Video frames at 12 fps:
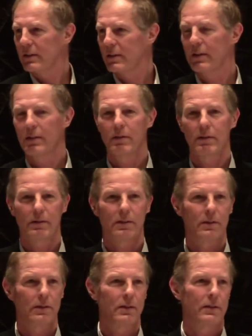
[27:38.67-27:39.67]
to the,
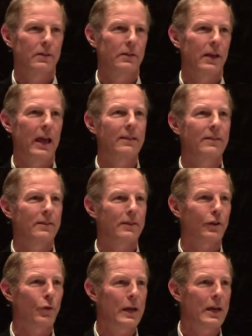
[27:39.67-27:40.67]
to the nth
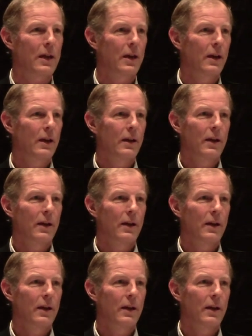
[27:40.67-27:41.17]
degree.